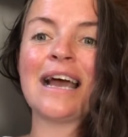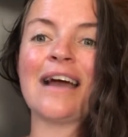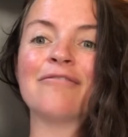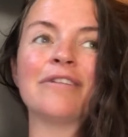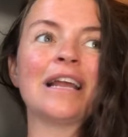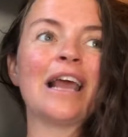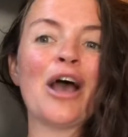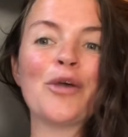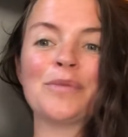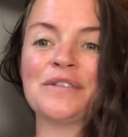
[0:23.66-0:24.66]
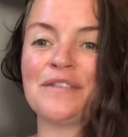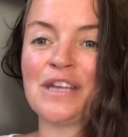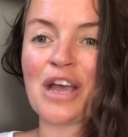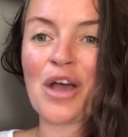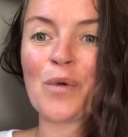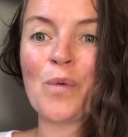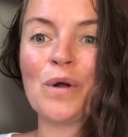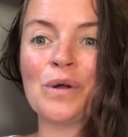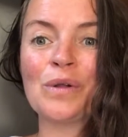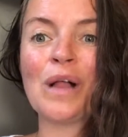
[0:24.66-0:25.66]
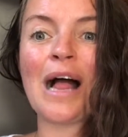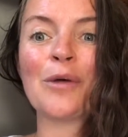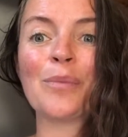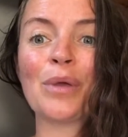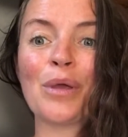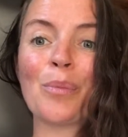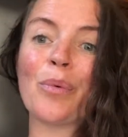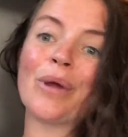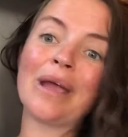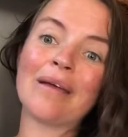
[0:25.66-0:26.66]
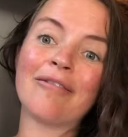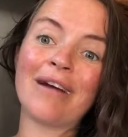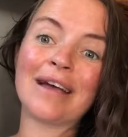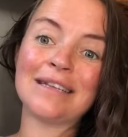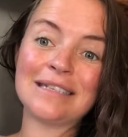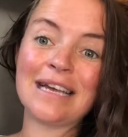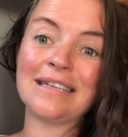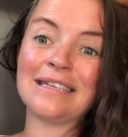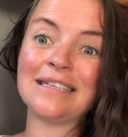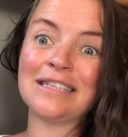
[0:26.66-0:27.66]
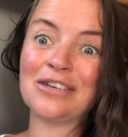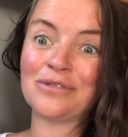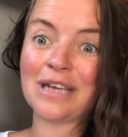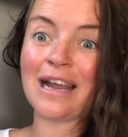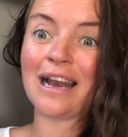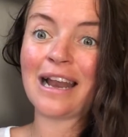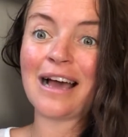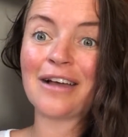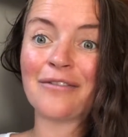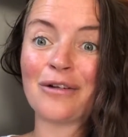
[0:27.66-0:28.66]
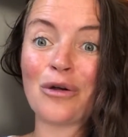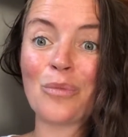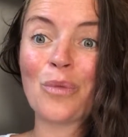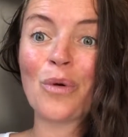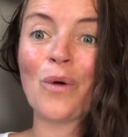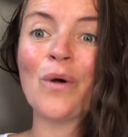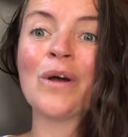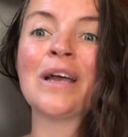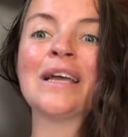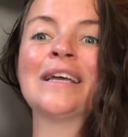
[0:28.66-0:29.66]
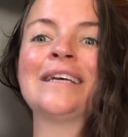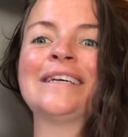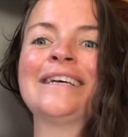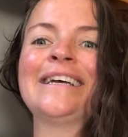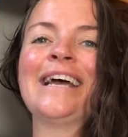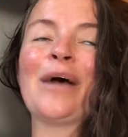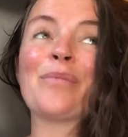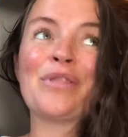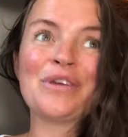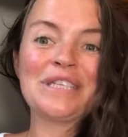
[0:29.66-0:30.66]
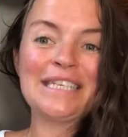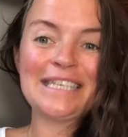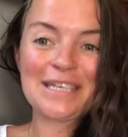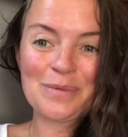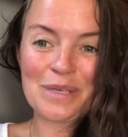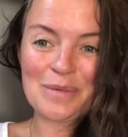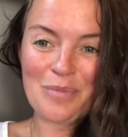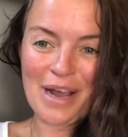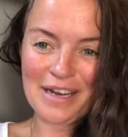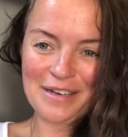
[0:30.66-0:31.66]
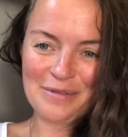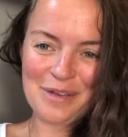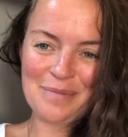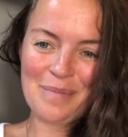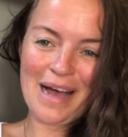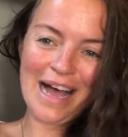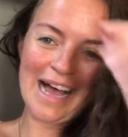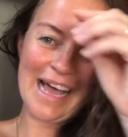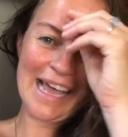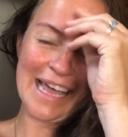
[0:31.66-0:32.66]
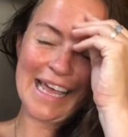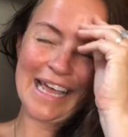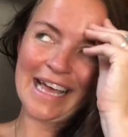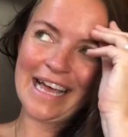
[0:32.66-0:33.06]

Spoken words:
I really hope this video will help you bring frankincense into your daily life a lot more. I'm 36 weeks pregnant with my